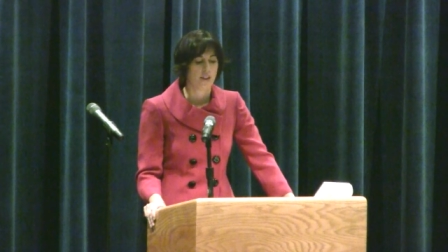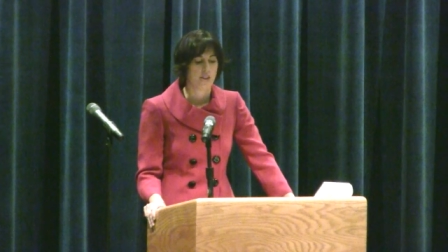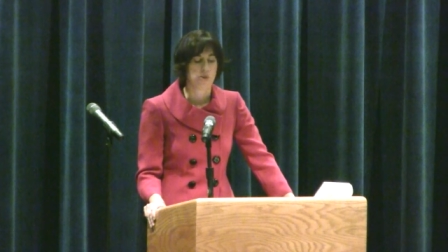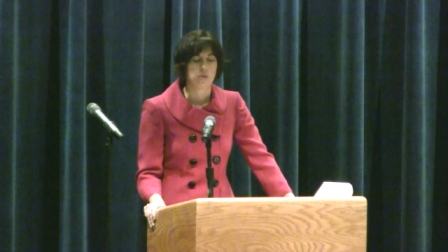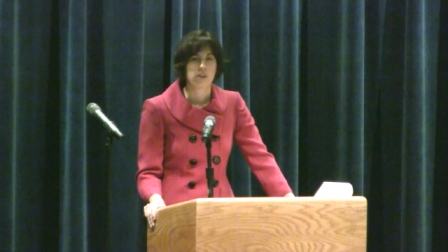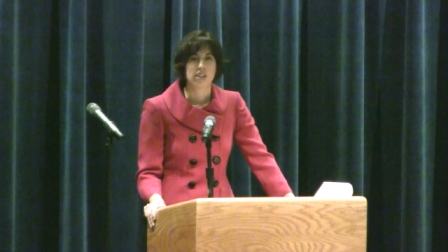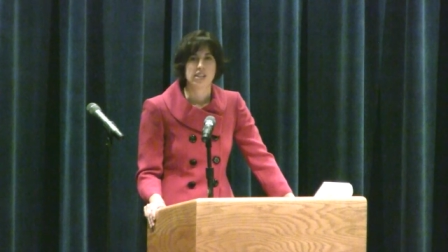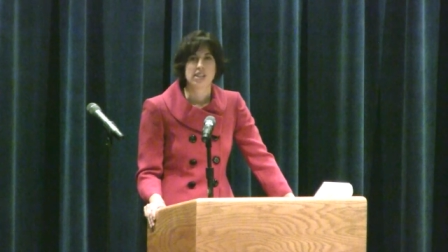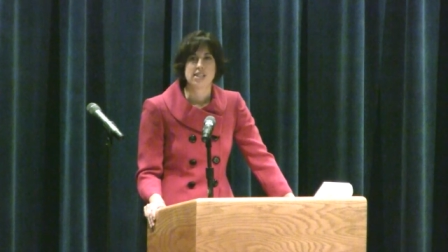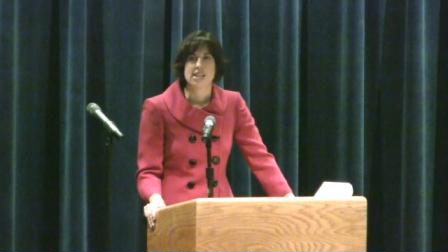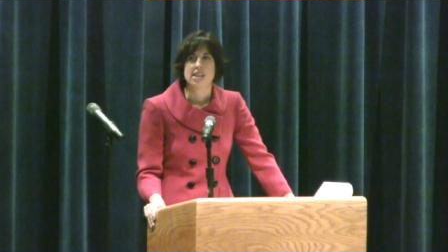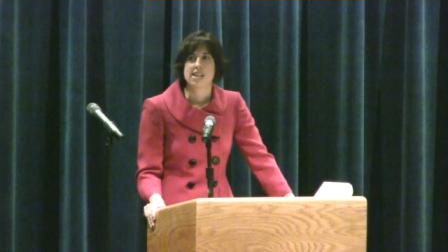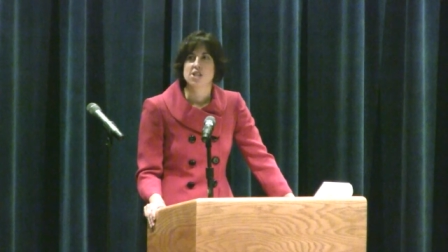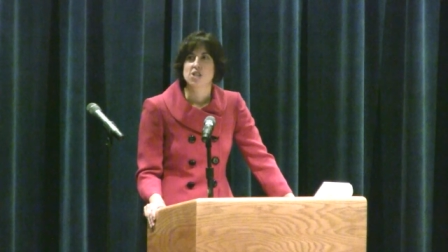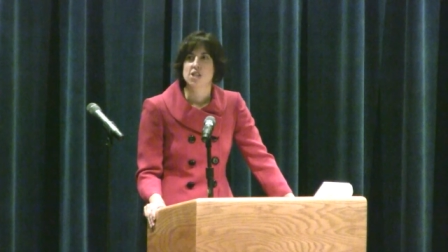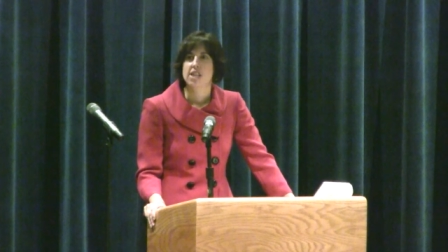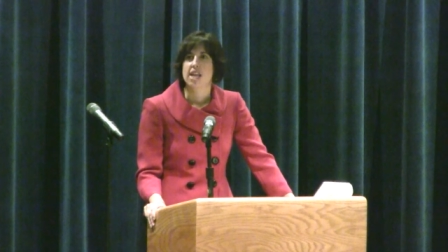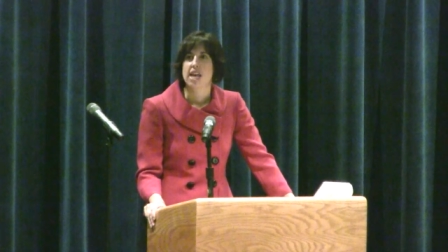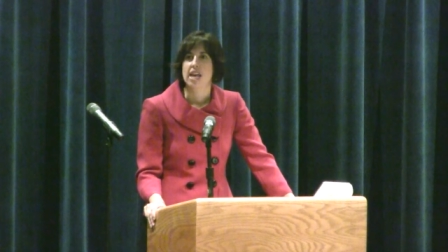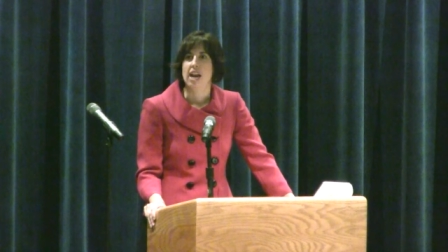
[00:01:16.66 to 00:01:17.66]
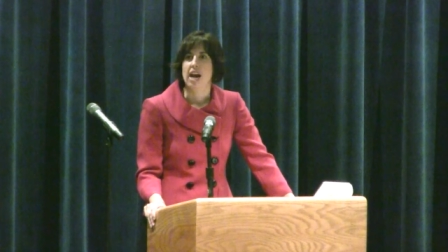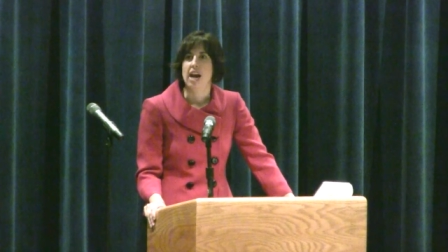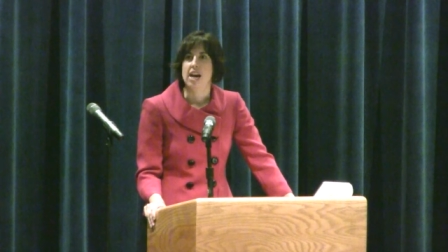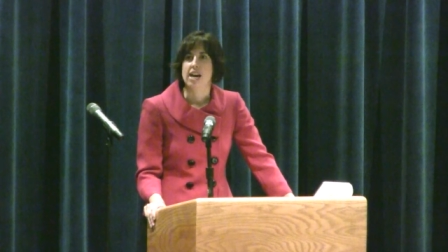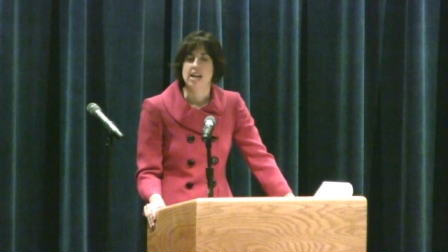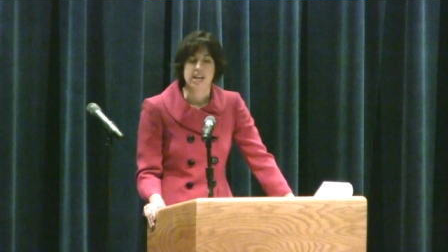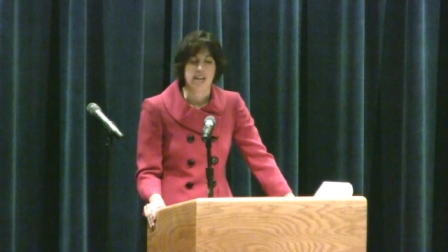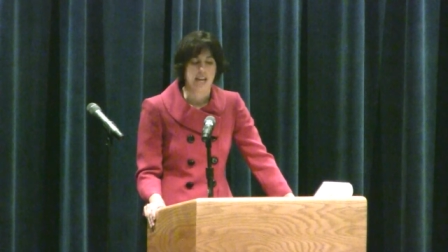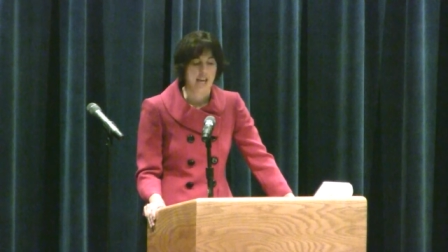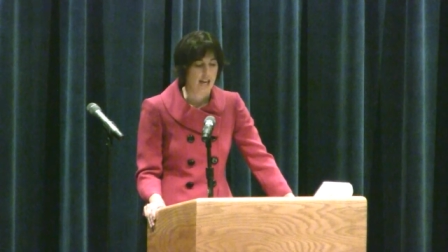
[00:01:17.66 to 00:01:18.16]
The realization that
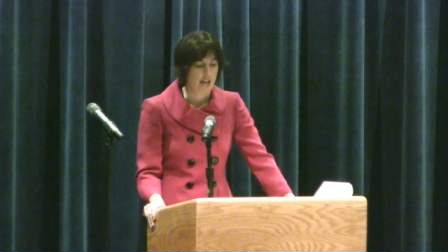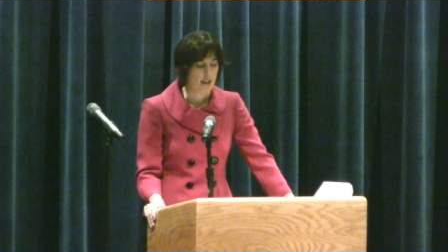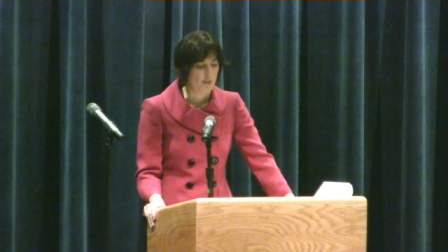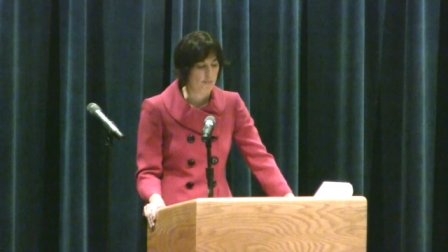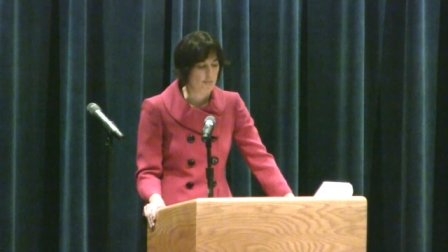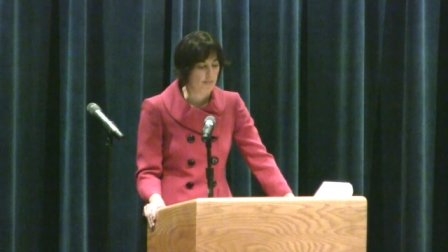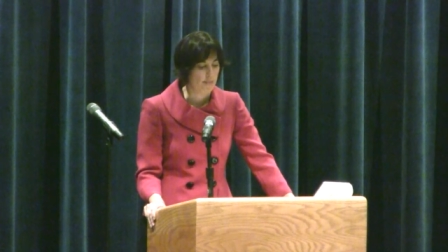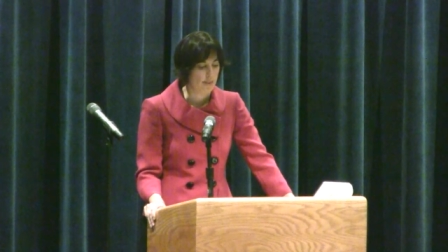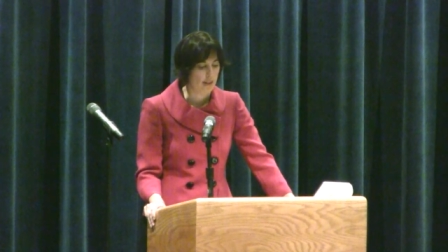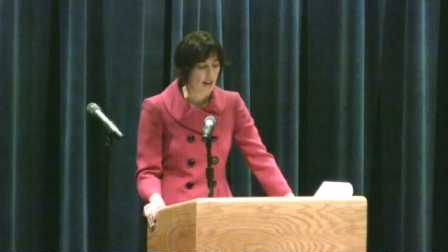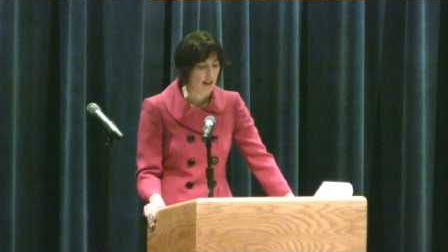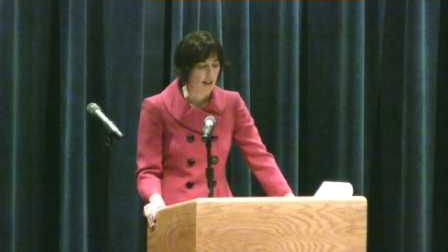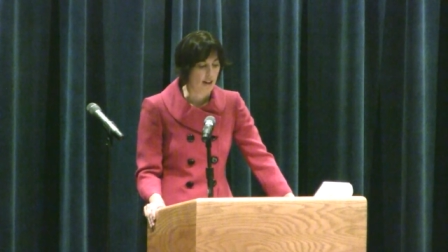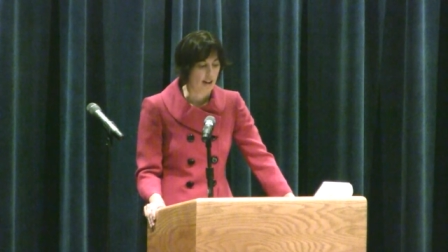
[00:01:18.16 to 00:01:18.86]
I am